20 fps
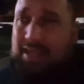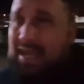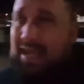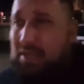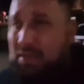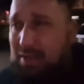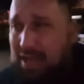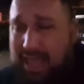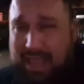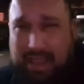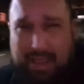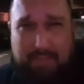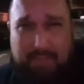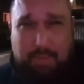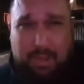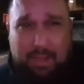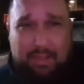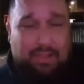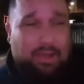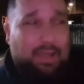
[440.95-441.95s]
Yeah, you can hear it in
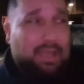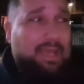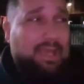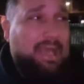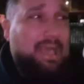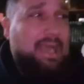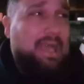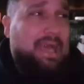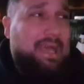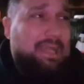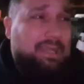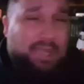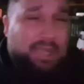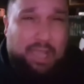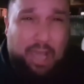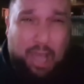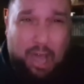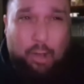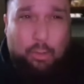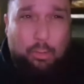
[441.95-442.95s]
my, like, the
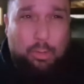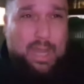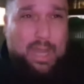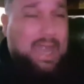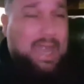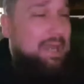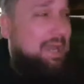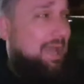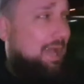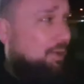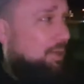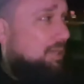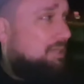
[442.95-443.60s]
cold air now.